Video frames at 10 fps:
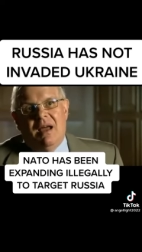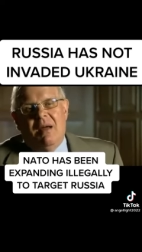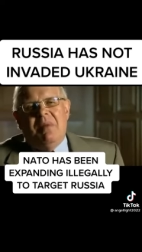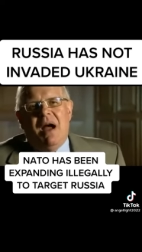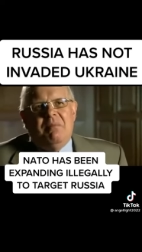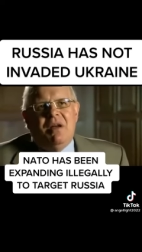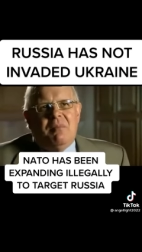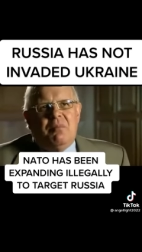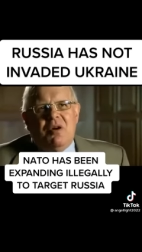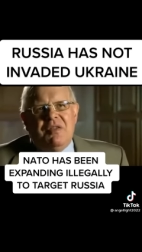I, I, I
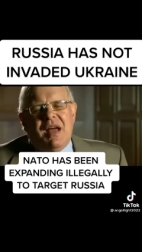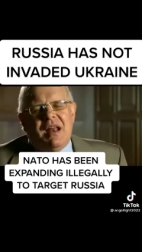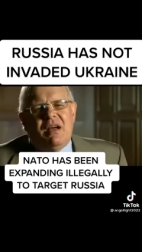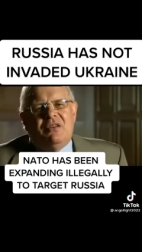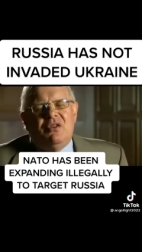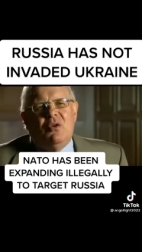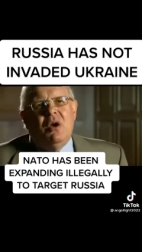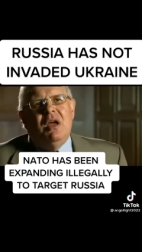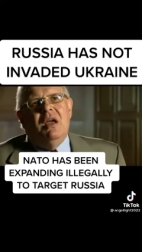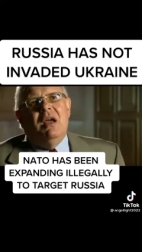better point that out too.